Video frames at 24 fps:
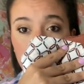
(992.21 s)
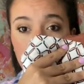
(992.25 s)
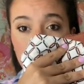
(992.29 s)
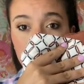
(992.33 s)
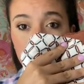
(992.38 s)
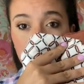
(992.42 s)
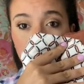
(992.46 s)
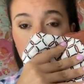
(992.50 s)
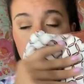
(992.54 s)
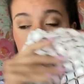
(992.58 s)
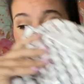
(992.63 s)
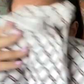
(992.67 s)

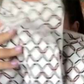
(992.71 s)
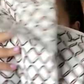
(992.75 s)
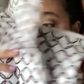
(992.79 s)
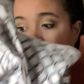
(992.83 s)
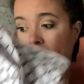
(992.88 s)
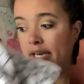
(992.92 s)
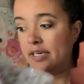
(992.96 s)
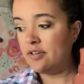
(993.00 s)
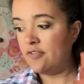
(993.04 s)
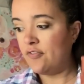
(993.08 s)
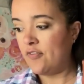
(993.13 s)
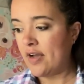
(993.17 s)
So I was
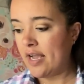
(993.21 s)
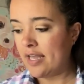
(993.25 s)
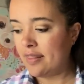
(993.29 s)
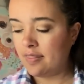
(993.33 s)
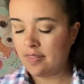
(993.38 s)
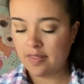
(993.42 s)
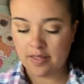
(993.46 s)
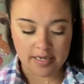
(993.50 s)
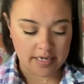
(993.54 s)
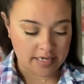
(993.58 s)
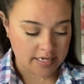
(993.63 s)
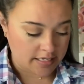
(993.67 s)
excited to find
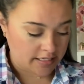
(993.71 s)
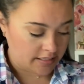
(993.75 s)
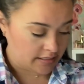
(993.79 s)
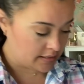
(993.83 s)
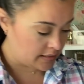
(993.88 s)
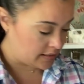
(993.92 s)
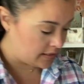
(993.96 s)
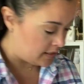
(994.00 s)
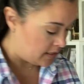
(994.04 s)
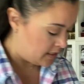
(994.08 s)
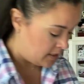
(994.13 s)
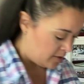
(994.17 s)

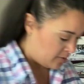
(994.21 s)
this.